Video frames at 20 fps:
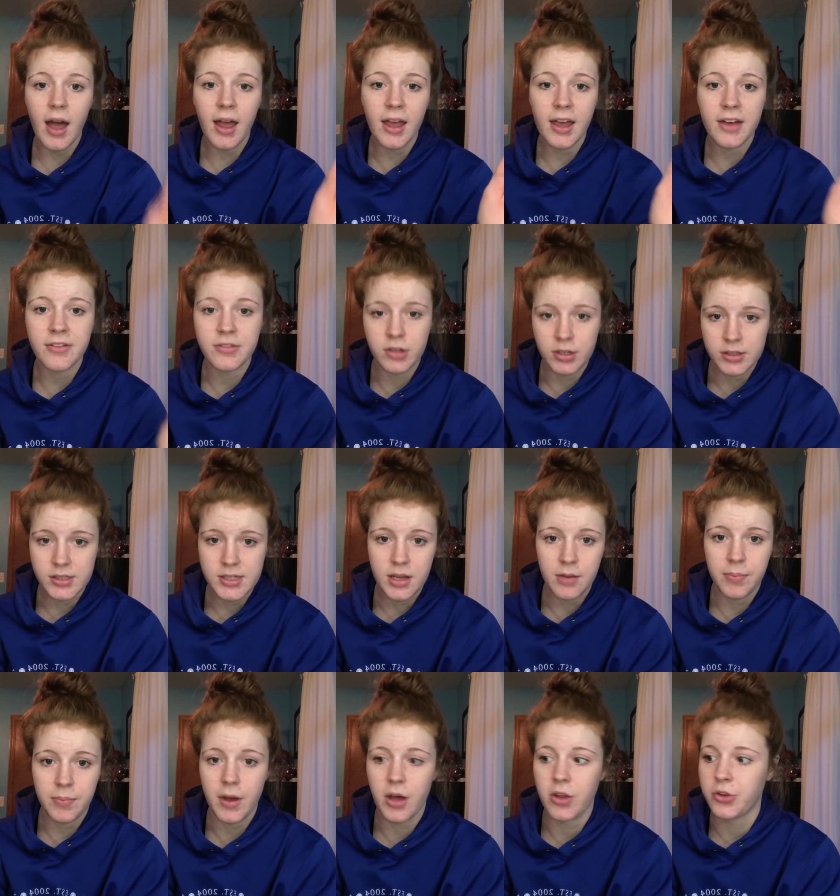I have looked
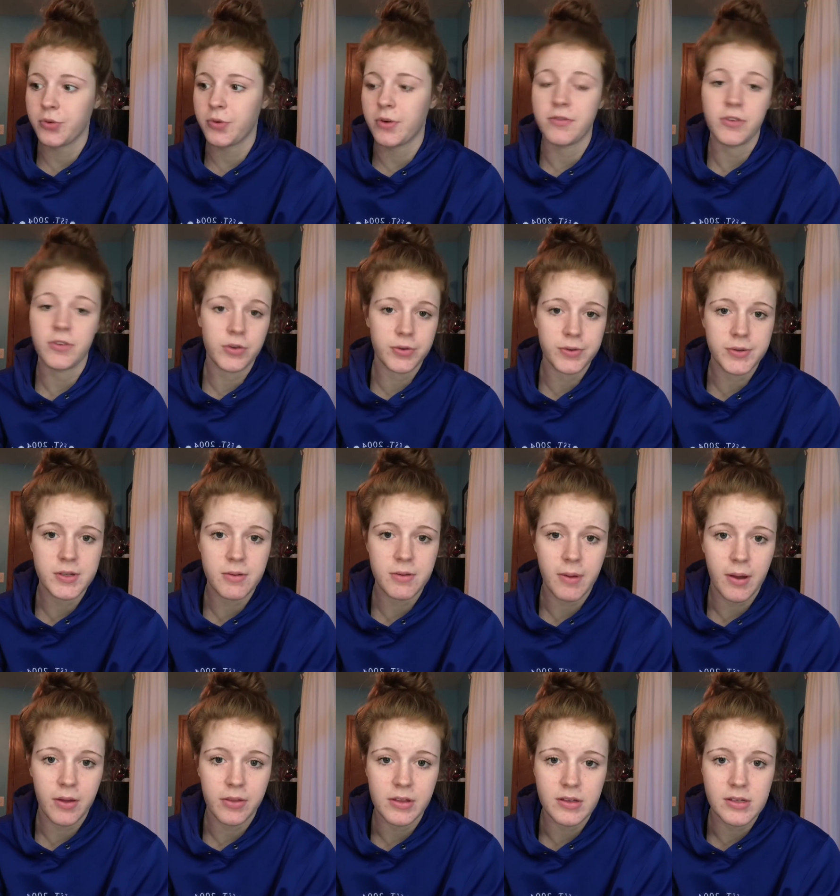up other reviews
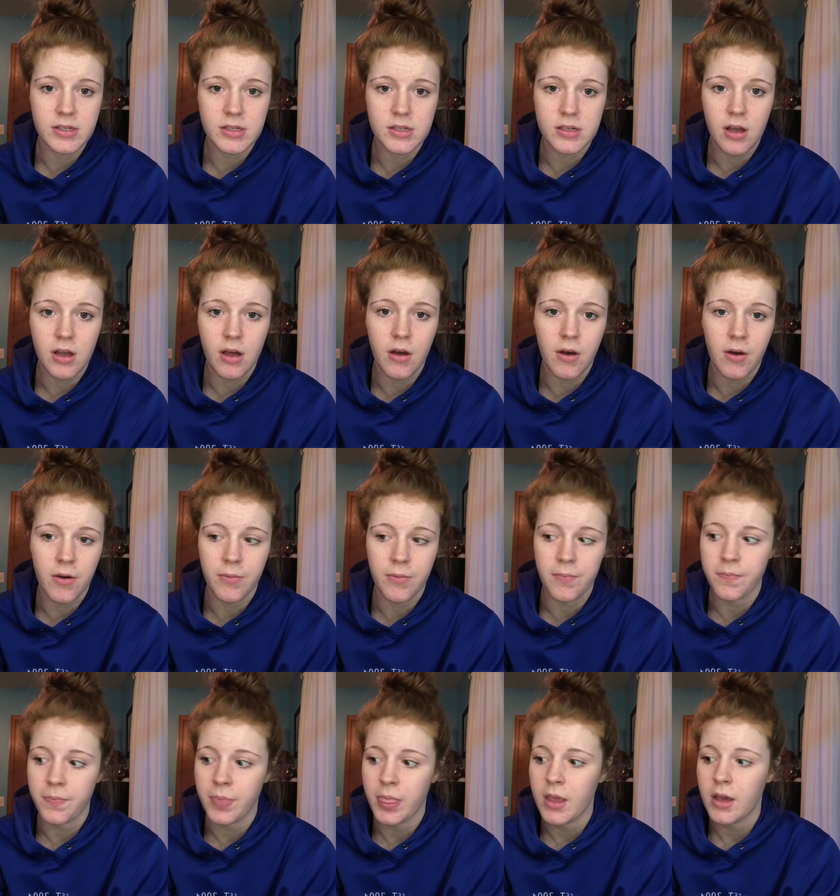about this
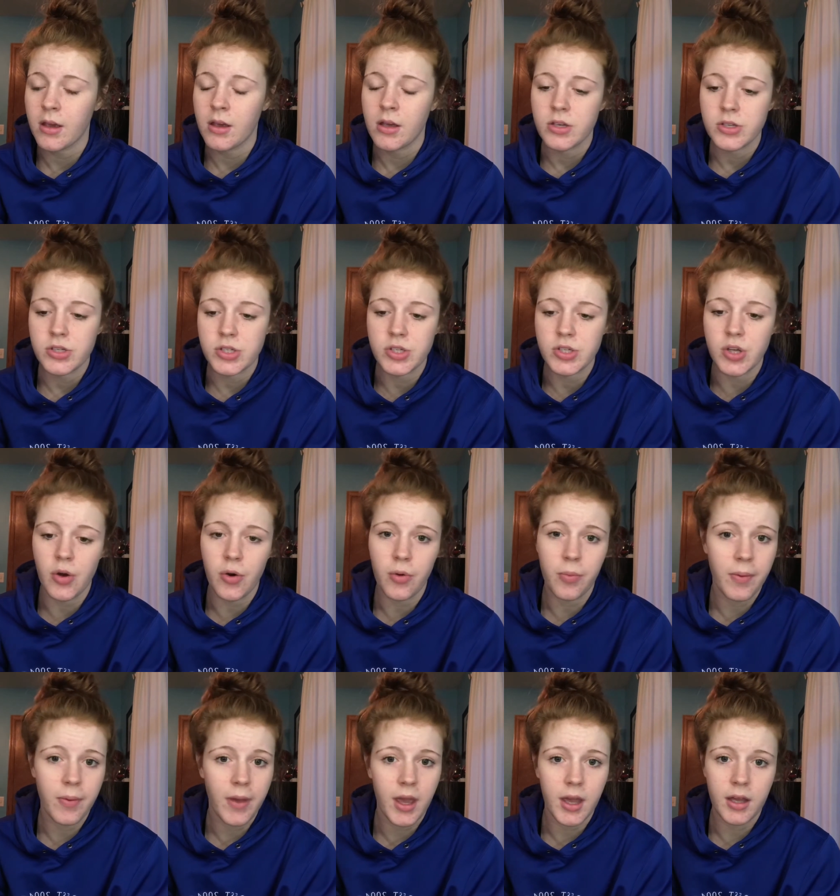
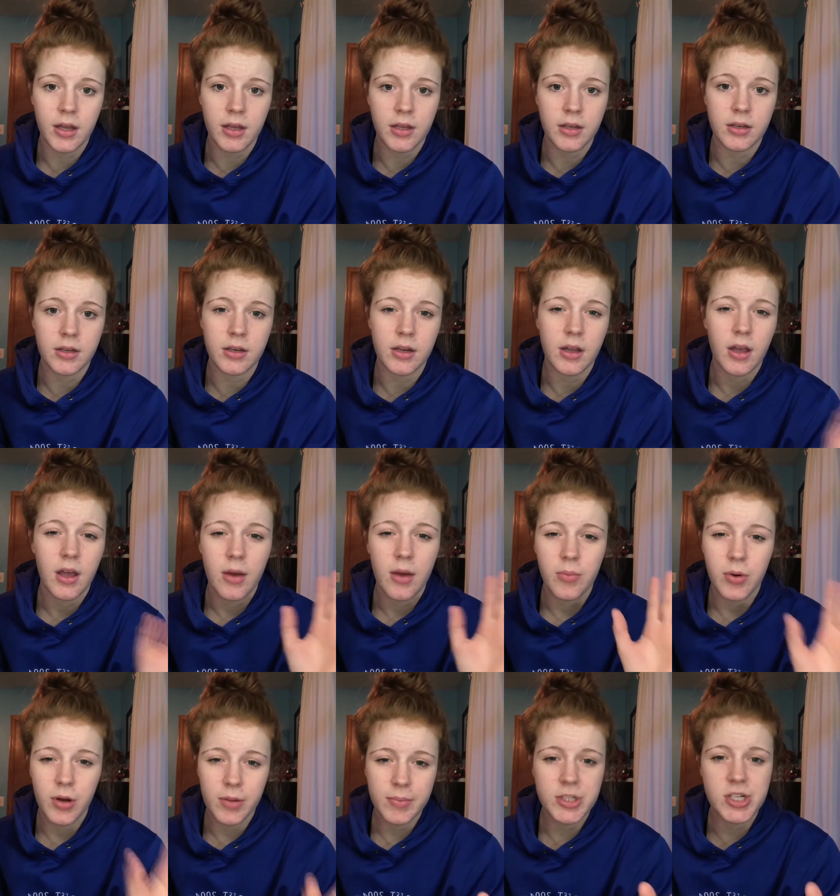soap, and
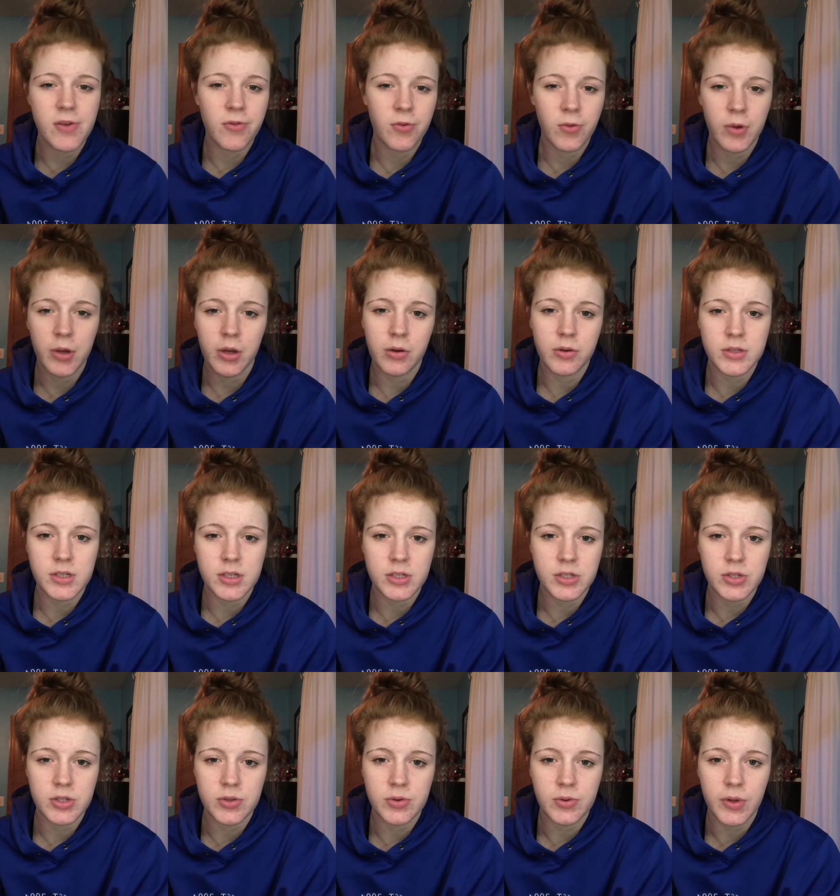pretty much everyone goes
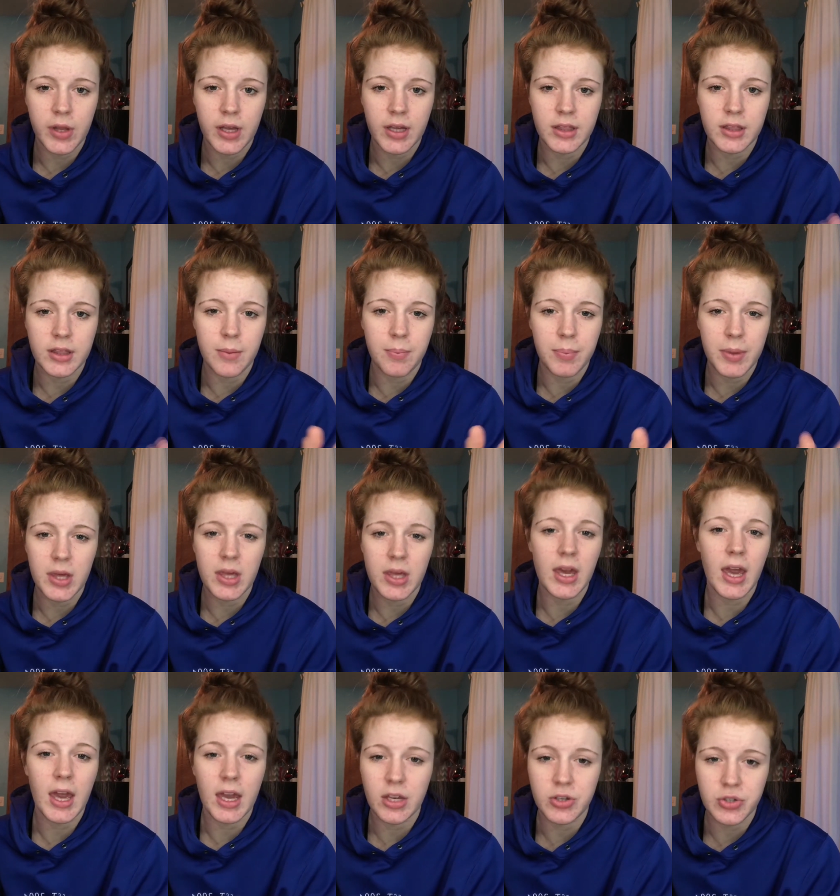into like the
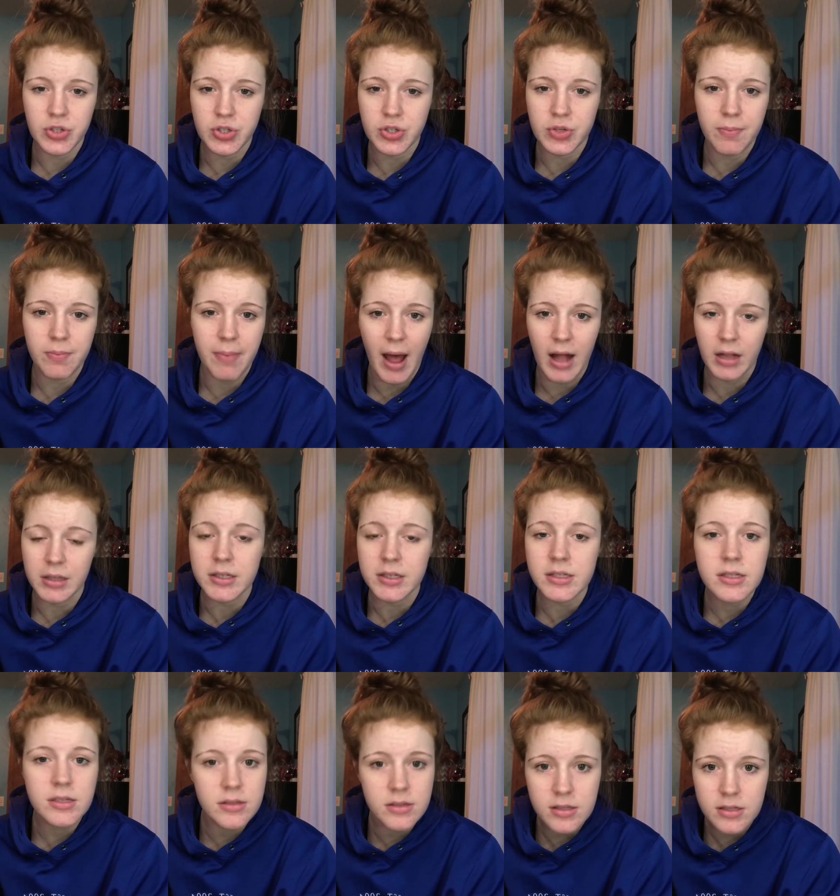pH
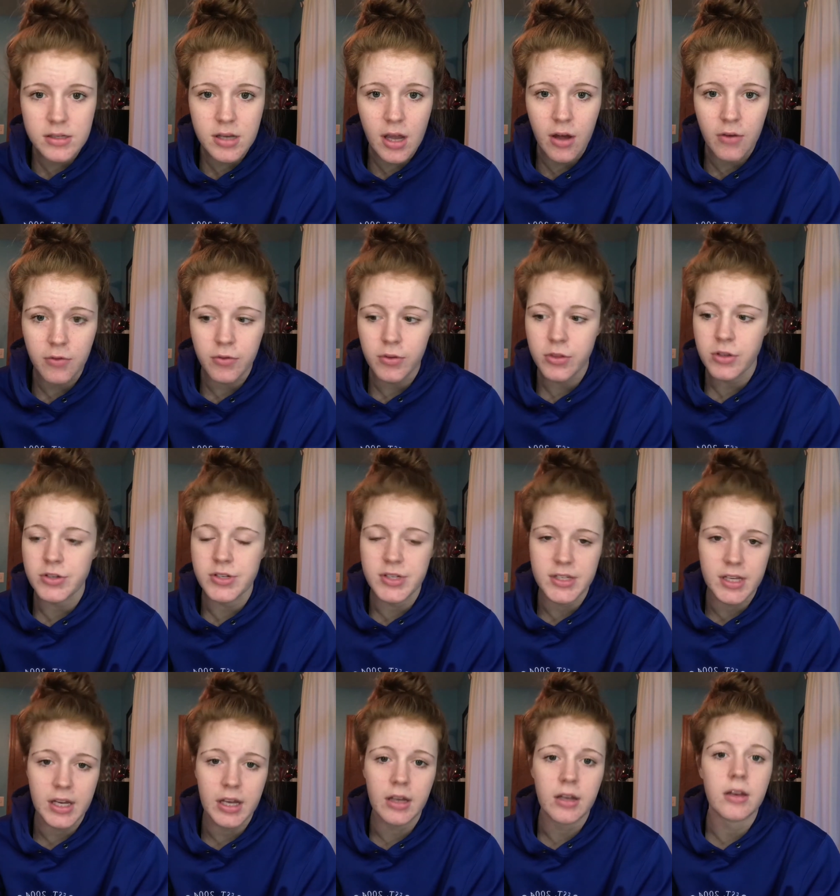balance and stuff with your
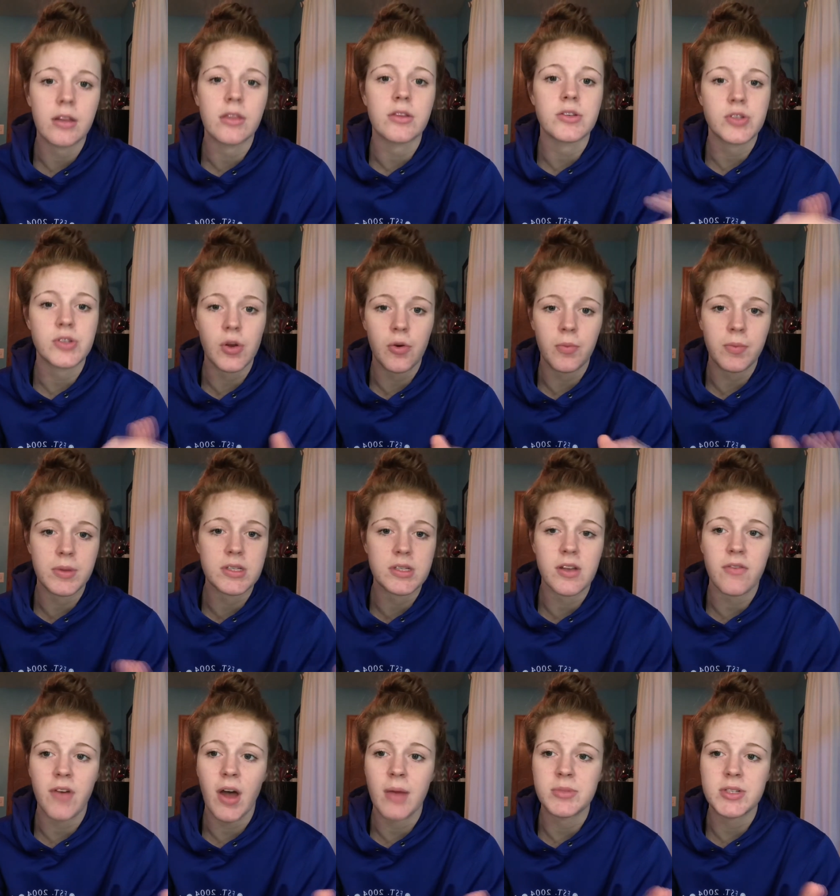skin and the soap and
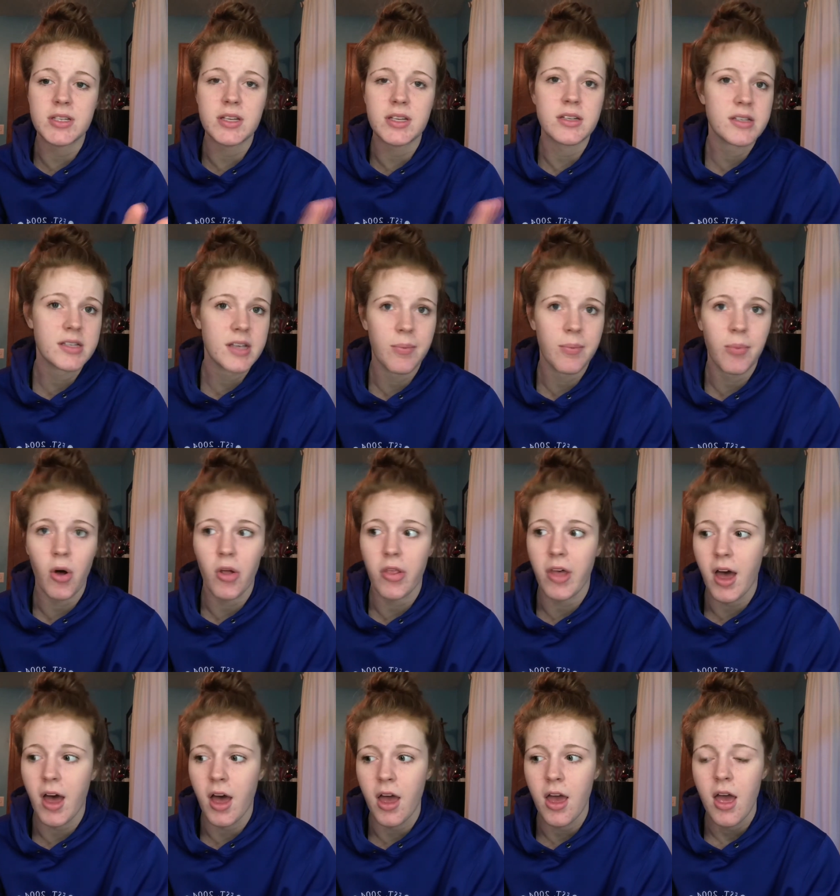stuff. I'm just gonna skip all
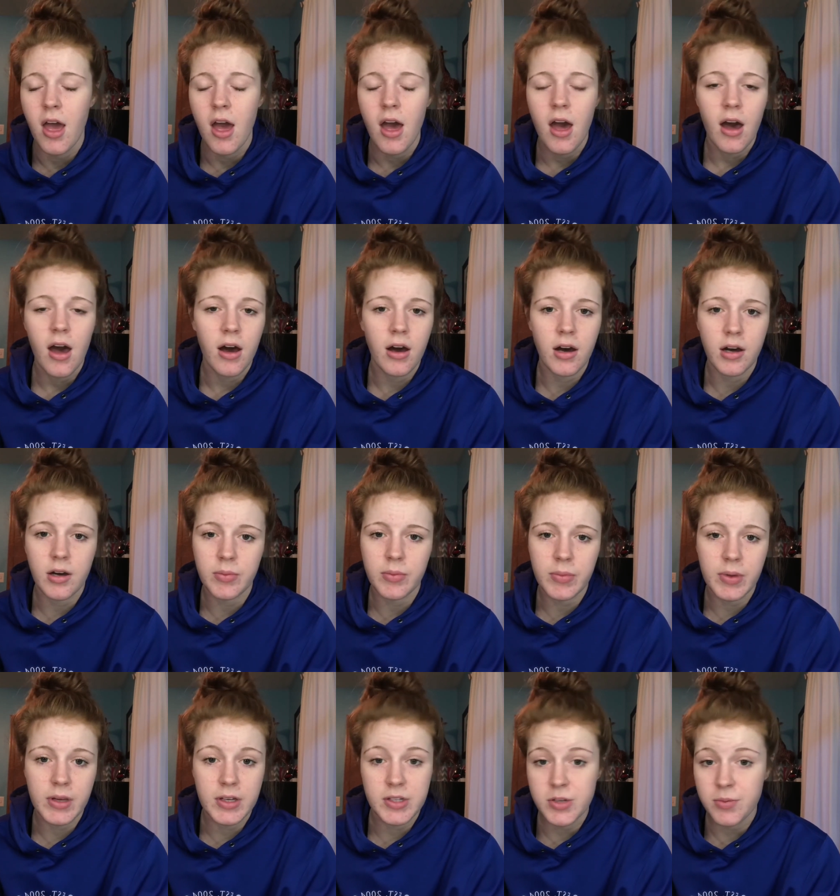that
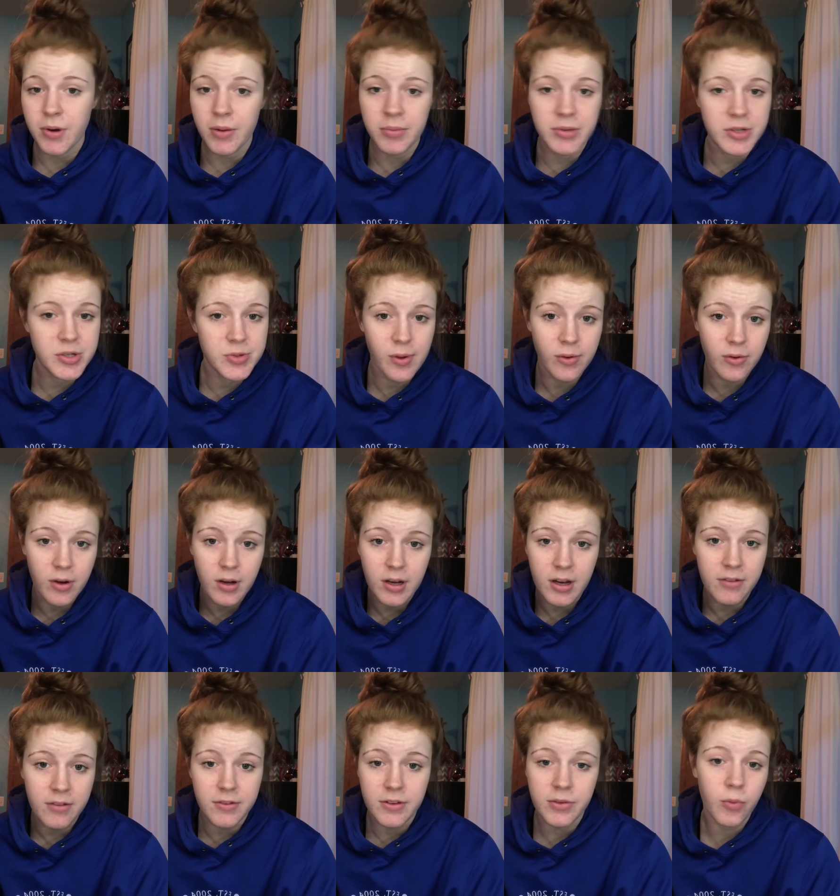because you're probably just
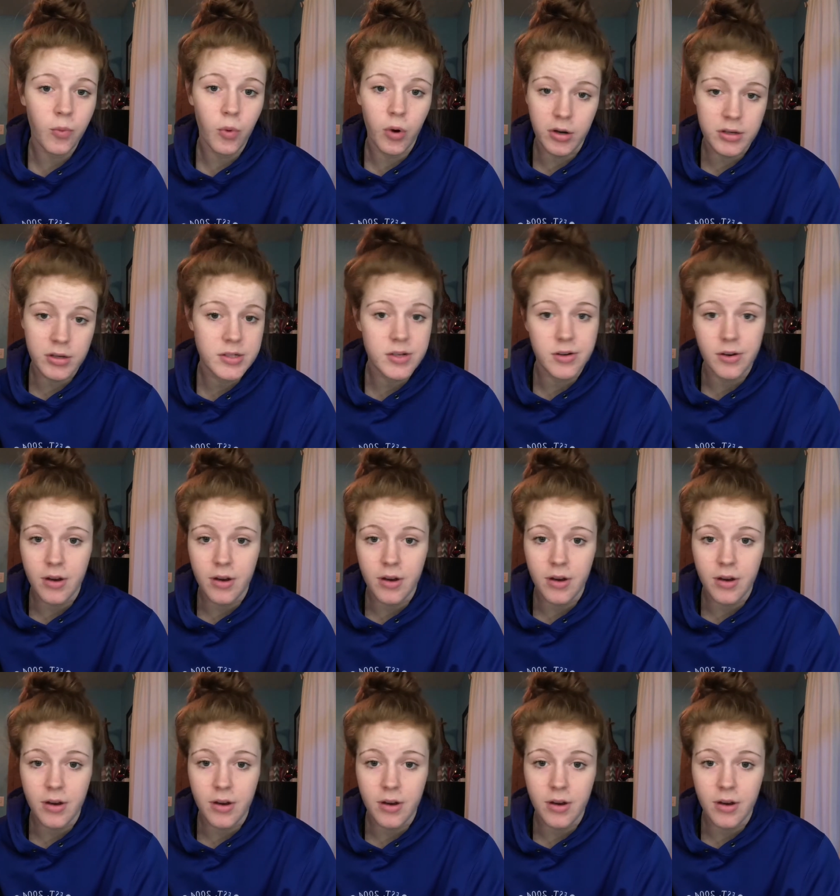wondering if it works or